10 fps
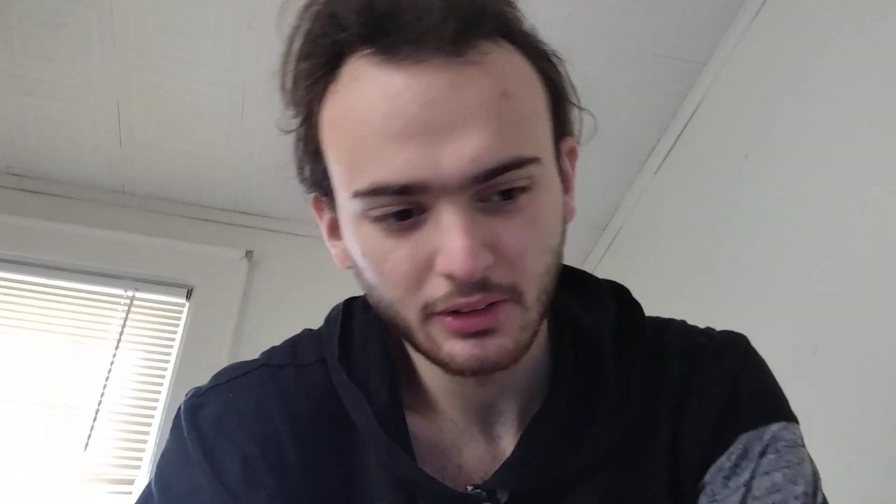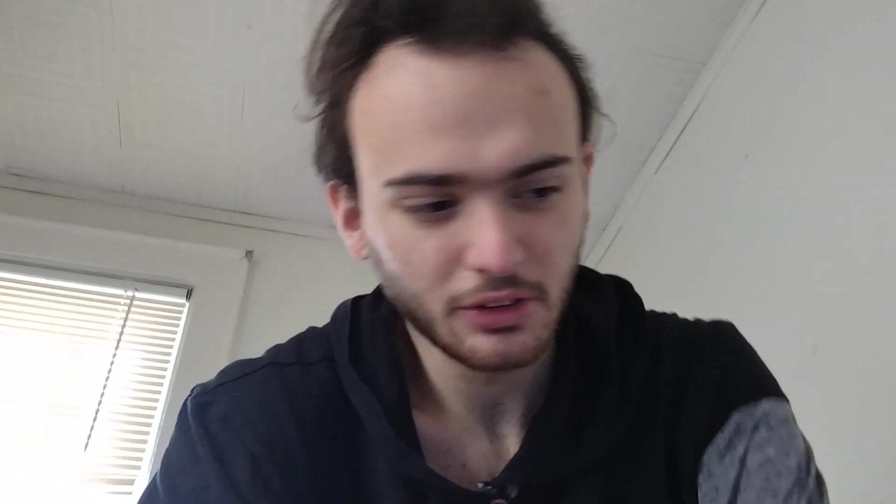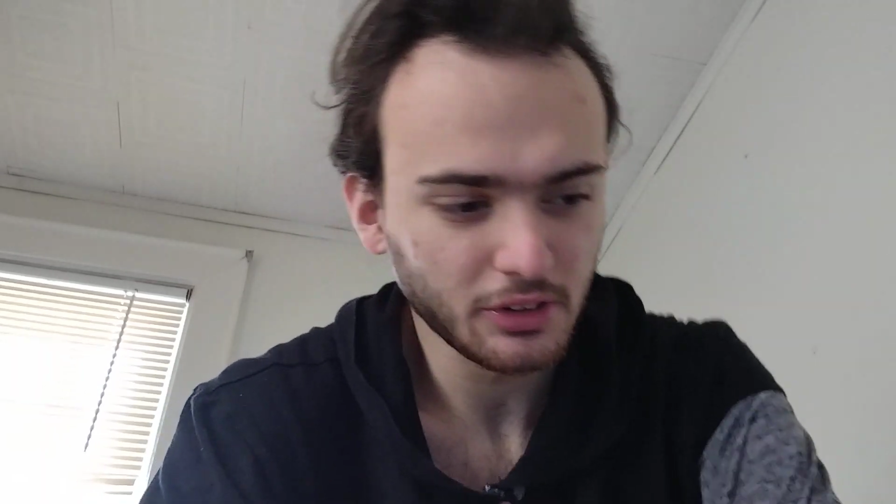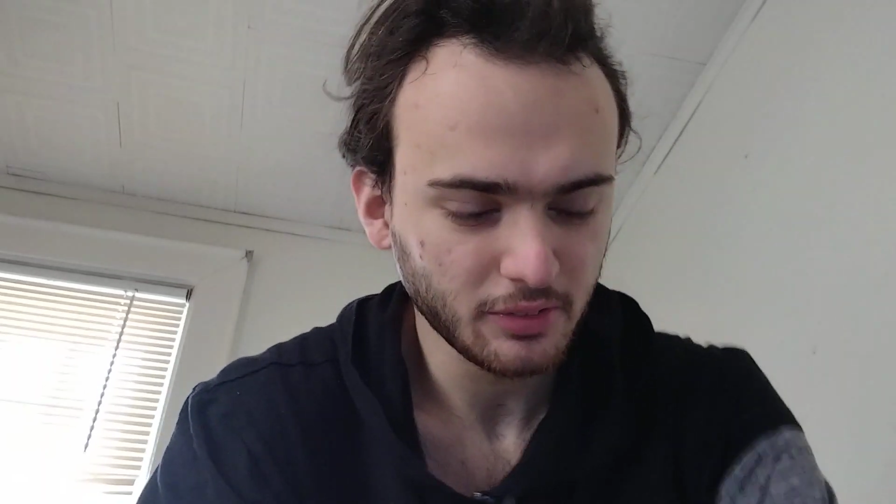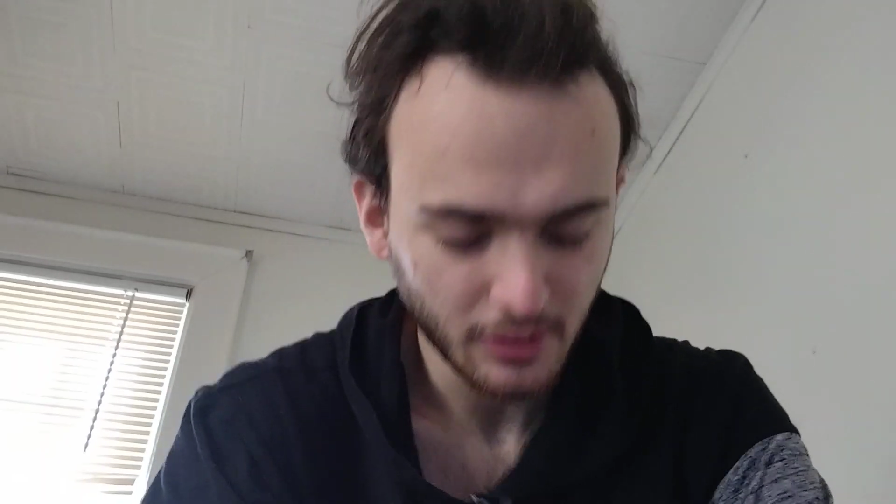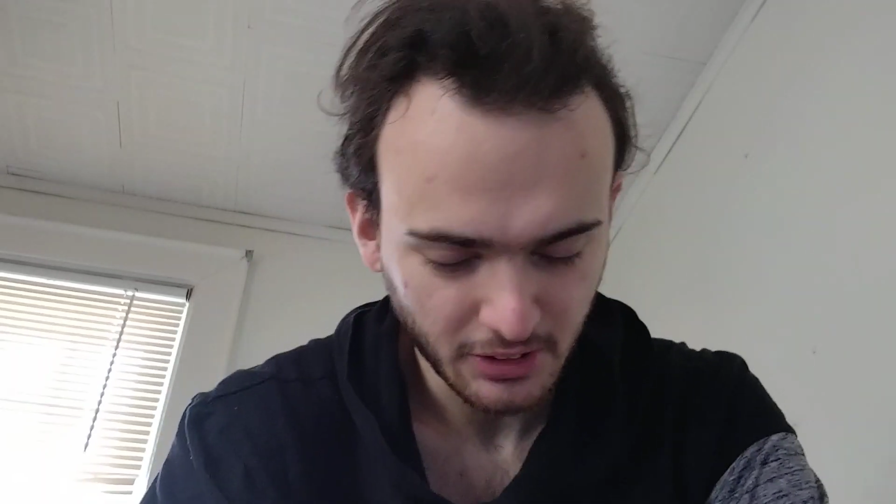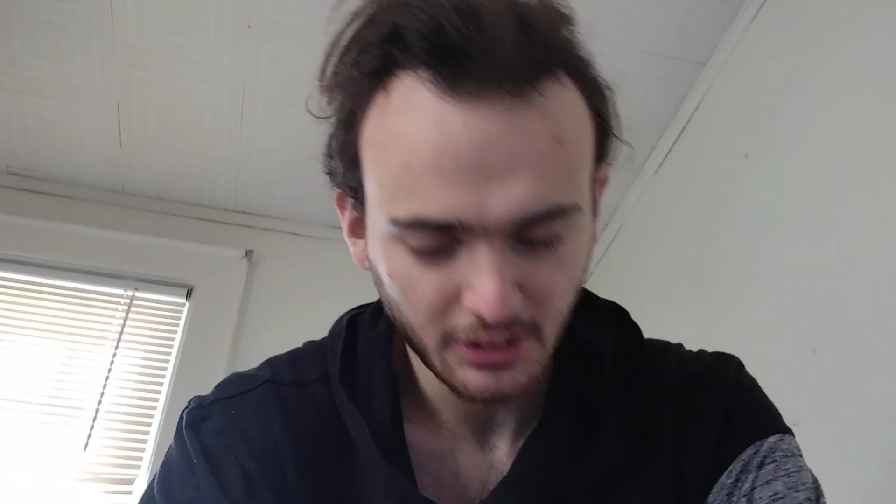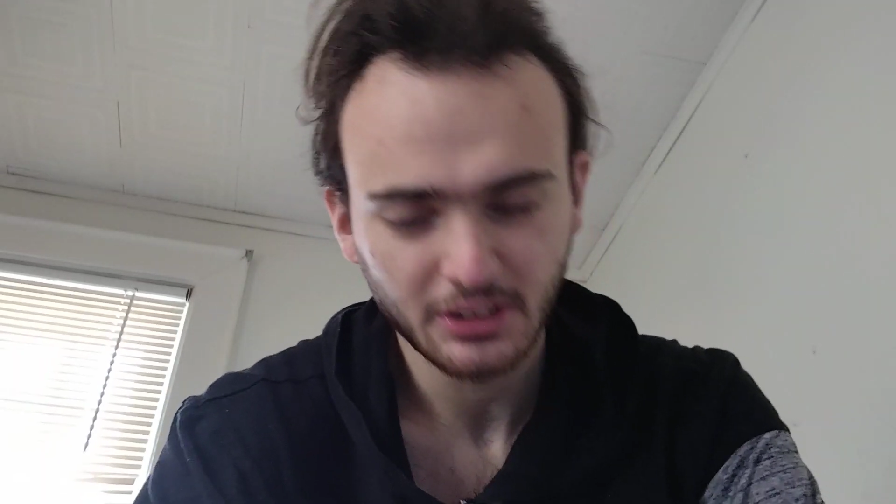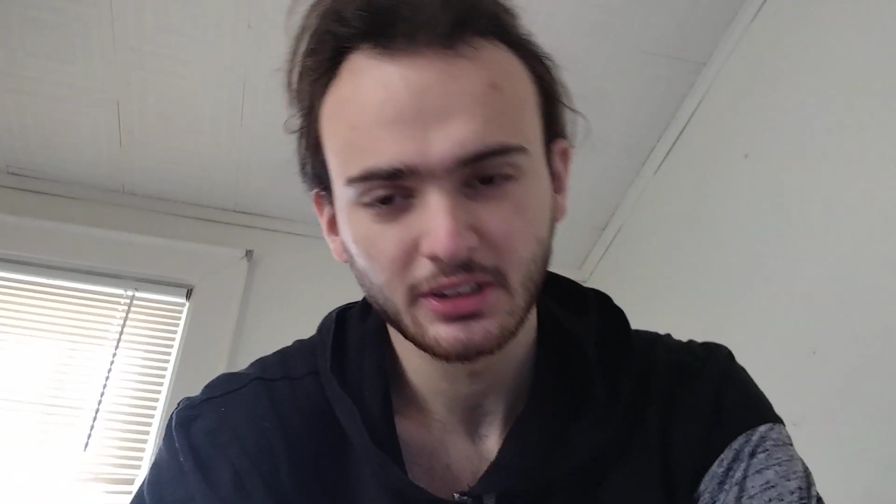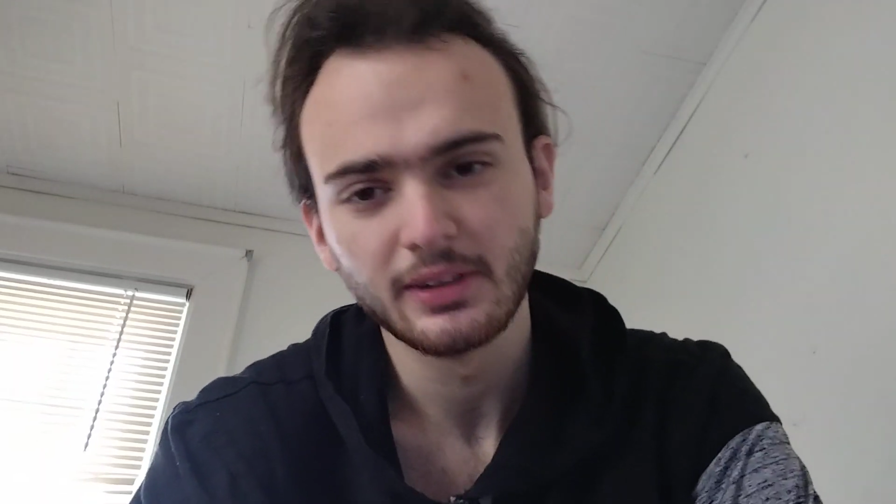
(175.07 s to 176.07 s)
and Joseph
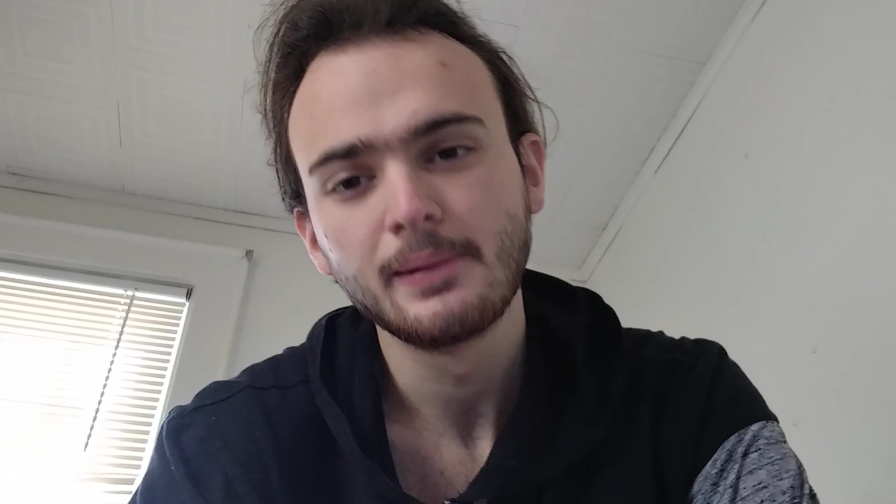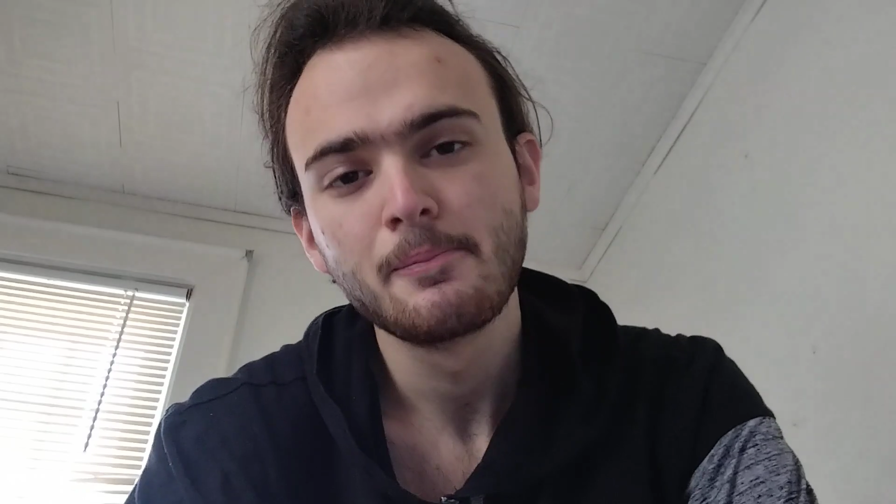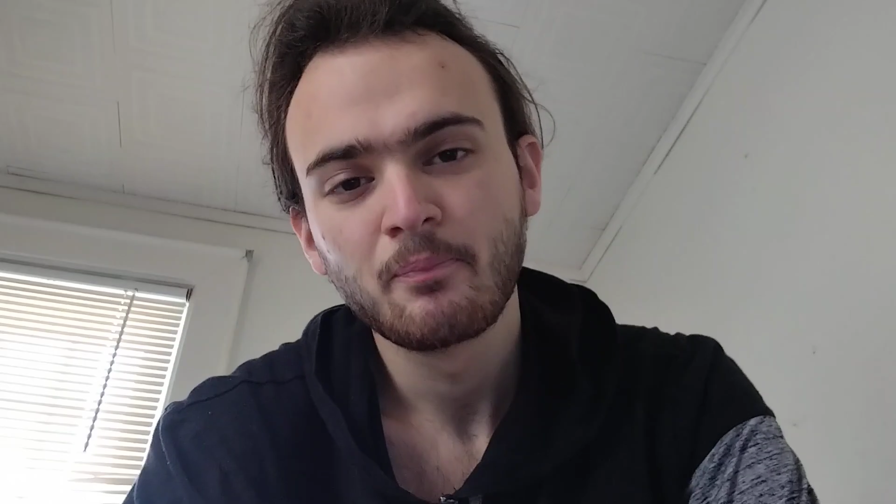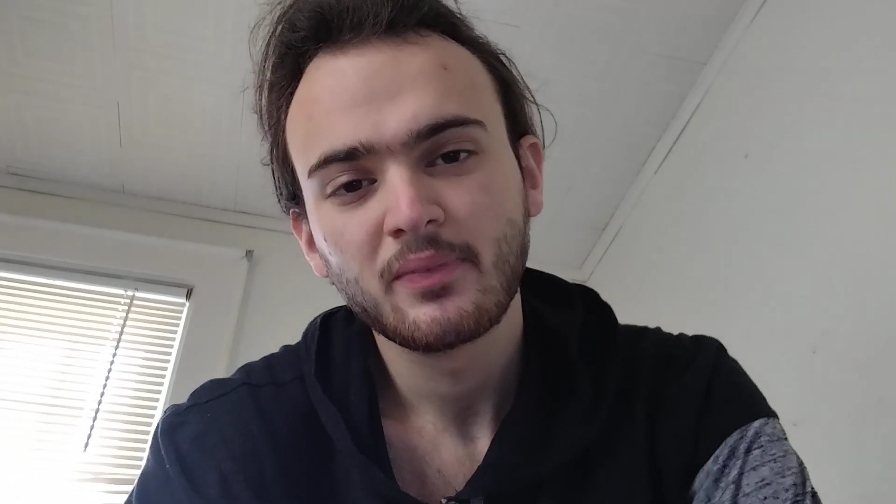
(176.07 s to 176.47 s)
Kaczynski,